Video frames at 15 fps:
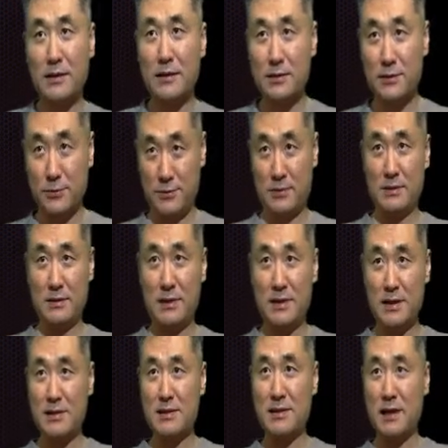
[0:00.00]
So this
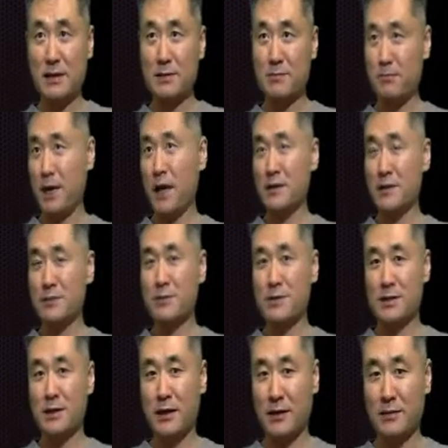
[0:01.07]
is not the positive
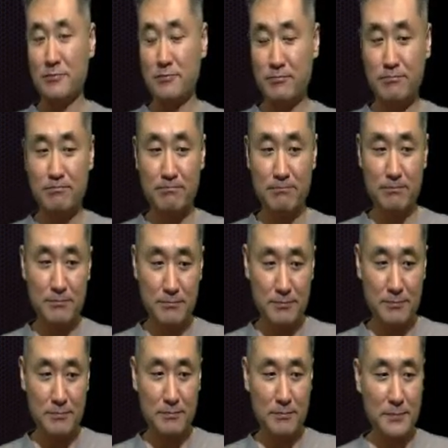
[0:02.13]
sign
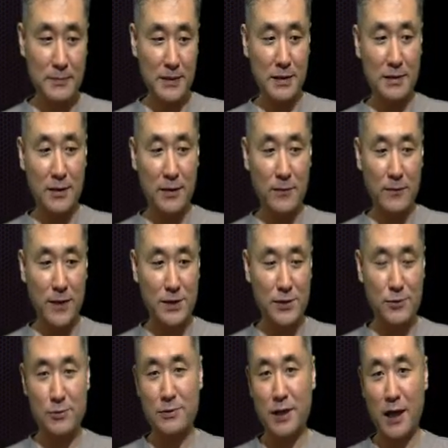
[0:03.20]
in
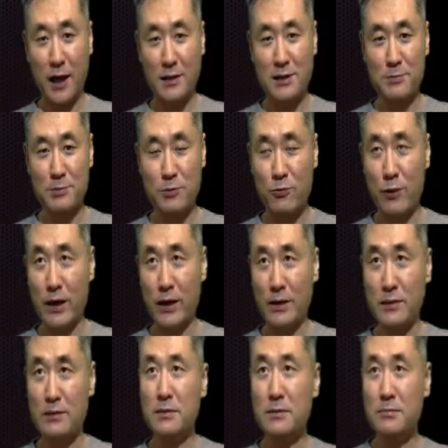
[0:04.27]
conventional textbook way,
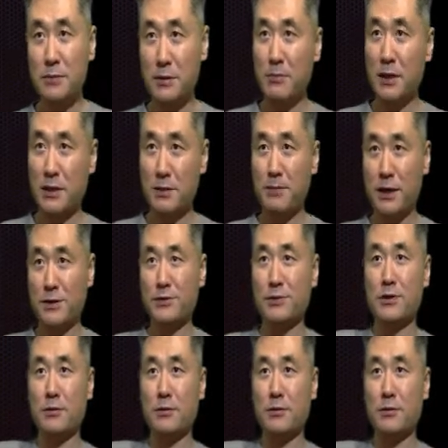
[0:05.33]
but many patients